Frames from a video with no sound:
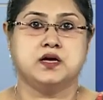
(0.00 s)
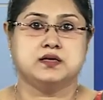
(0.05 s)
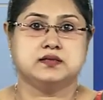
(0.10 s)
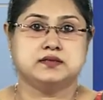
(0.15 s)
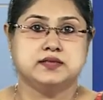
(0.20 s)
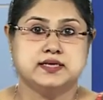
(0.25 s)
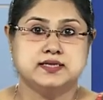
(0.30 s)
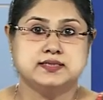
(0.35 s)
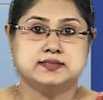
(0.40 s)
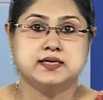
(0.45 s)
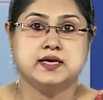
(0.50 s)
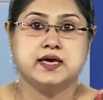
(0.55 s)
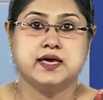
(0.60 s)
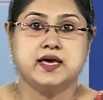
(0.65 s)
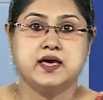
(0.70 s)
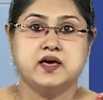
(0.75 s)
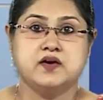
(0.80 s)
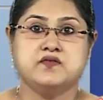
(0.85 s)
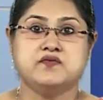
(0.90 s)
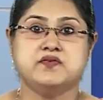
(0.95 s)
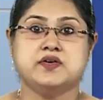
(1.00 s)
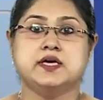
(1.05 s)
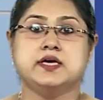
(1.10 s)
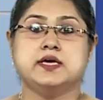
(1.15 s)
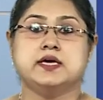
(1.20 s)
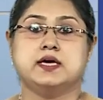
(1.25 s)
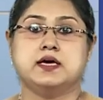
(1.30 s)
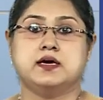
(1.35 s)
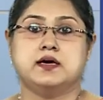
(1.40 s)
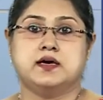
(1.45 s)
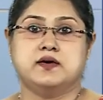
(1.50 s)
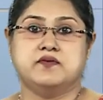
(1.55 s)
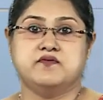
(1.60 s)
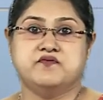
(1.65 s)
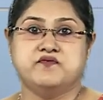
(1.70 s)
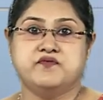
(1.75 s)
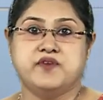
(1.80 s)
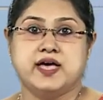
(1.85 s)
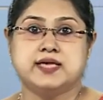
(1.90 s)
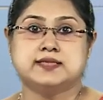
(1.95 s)
there is a heavy
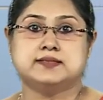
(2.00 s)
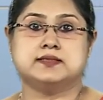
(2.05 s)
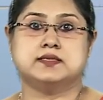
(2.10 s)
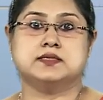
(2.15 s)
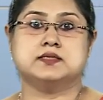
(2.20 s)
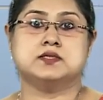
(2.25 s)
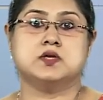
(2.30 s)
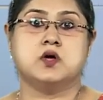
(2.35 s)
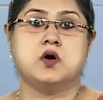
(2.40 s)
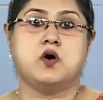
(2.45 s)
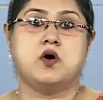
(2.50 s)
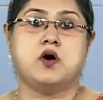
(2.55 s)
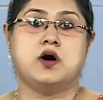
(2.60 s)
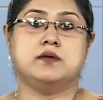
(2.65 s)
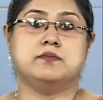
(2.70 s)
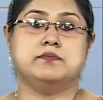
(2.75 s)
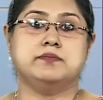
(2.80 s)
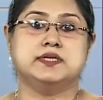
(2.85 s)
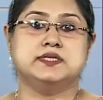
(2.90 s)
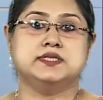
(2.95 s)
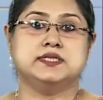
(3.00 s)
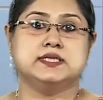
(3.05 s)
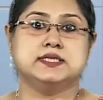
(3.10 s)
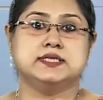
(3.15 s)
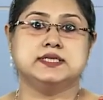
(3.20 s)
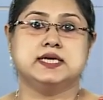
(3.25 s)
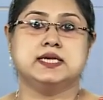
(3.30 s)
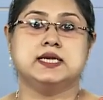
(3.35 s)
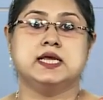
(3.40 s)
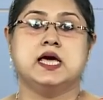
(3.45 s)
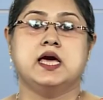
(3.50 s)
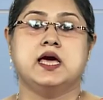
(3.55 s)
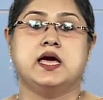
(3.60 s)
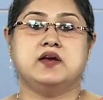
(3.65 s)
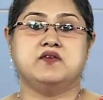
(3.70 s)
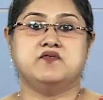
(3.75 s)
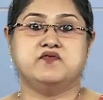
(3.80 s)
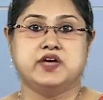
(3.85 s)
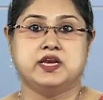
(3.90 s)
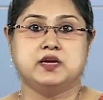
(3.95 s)
emphasis on material
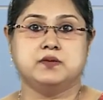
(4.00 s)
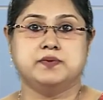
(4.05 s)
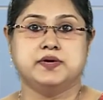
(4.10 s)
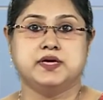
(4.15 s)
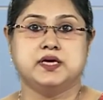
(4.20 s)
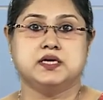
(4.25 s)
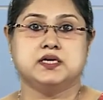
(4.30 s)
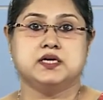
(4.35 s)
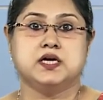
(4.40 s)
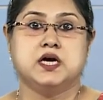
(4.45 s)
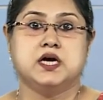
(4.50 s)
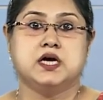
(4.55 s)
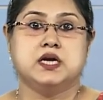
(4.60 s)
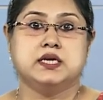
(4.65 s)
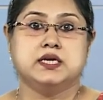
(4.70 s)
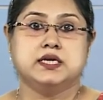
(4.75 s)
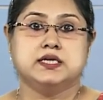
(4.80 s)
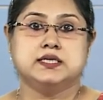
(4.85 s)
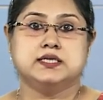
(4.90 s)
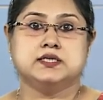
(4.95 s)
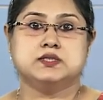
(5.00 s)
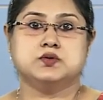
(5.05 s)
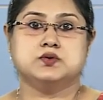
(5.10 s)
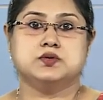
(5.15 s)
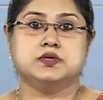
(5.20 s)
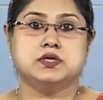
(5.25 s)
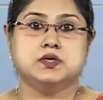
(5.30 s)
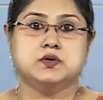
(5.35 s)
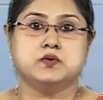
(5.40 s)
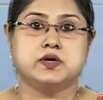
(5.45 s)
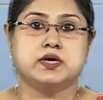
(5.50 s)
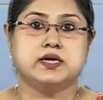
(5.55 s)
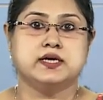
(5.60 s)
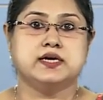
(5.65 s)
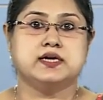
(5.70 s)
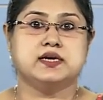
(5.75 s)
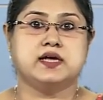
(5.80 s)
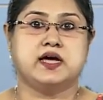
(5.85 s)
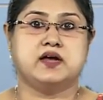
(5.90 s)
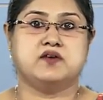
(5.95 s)
and well-being leading to
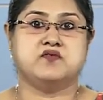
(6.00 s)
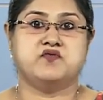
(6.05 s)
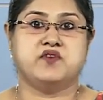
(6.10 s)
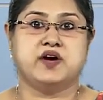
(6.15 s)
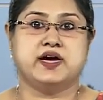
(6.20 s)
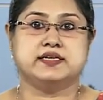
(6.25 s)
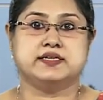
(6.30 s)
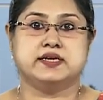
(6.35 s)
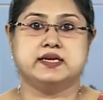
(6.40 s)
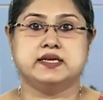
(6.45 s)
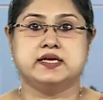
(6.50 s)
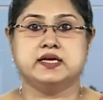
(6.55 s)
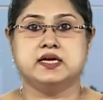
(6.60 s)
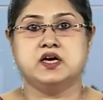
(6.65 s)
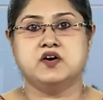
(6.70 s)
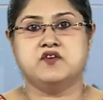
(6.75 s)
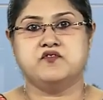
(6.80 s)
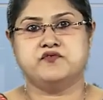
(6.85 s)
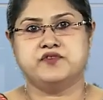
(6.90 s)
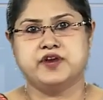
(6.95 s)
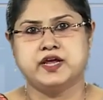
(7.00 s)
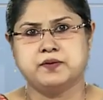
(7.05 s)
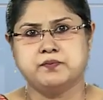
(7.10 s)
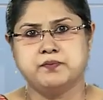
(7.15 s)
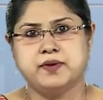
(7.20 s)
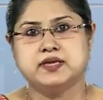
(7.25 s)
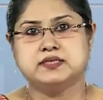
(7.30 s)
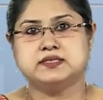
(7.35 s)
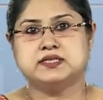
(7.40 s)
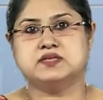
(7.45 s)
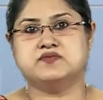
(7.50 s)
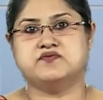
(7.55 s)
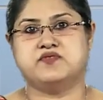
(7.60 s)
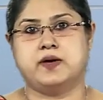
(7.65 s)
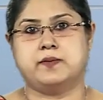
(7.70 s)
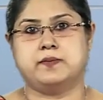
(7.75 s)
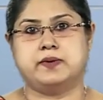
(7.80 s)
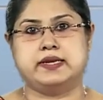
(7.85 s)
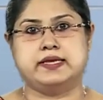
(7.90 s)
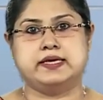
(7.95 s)
nuclear and finally fragmented
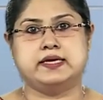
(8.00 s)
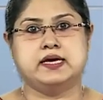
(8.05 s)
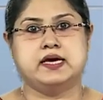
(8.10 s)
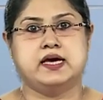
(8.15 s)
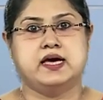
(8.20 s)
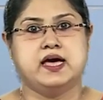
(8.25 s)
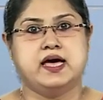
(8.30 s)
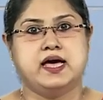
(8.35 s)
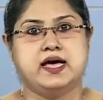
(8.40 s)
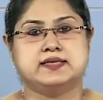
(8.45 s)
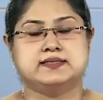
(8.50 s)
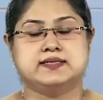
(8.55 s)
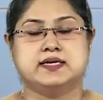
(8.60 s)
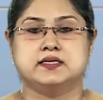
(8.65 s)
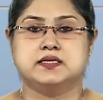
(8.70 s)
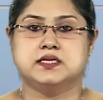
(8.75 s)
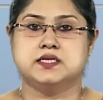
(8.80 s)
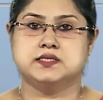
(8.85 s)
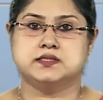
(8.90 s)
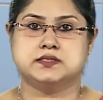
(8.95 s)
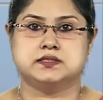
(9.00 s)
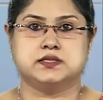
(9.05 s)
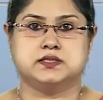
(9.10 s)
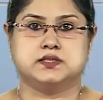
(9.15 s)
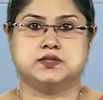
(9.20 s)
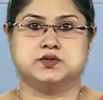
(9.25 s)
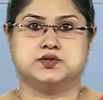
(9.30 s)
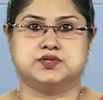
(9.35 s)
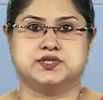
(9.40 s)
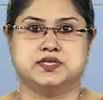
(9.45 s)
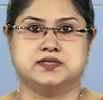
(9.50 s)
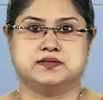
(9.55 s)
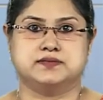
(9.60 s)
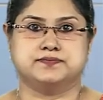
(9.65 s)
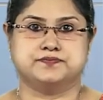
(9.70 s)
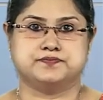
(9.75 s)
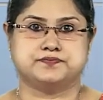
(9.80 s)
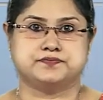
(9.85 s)
family as an institution.